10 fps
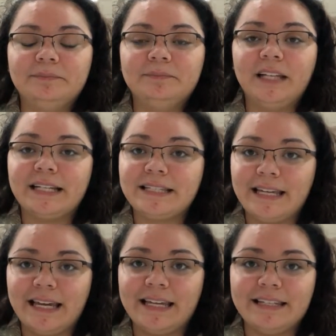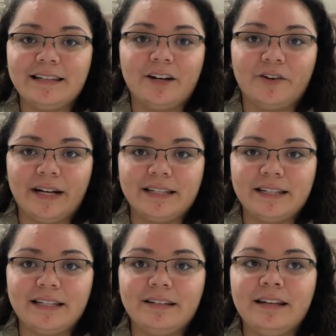next day is not
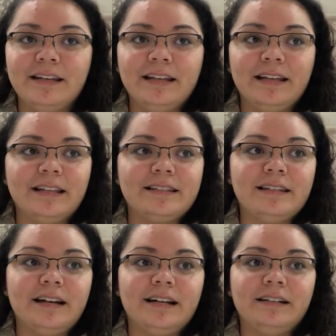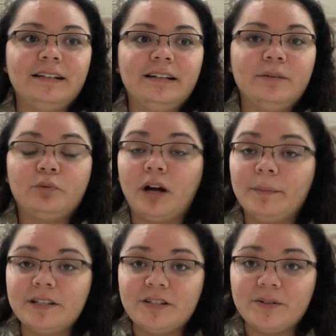granted. It's not
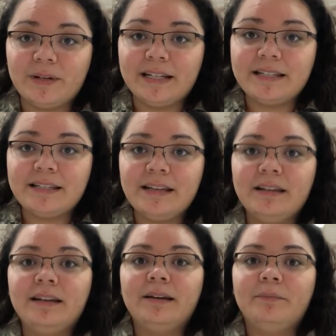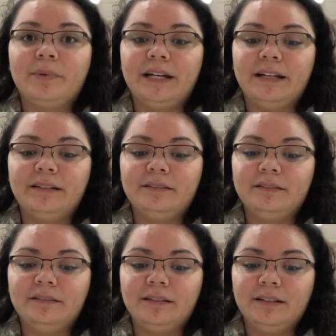promised to us. But
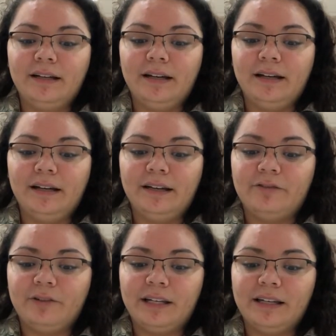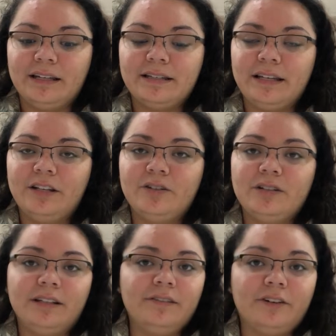if we continue
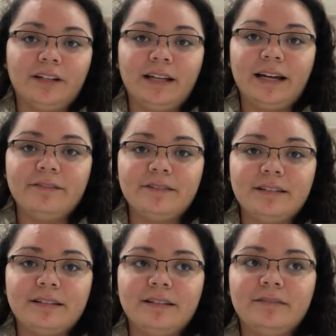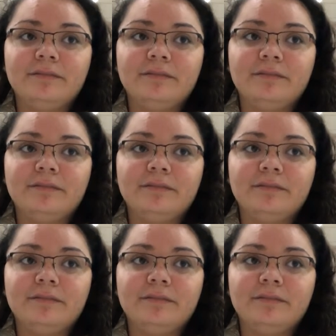to live our lives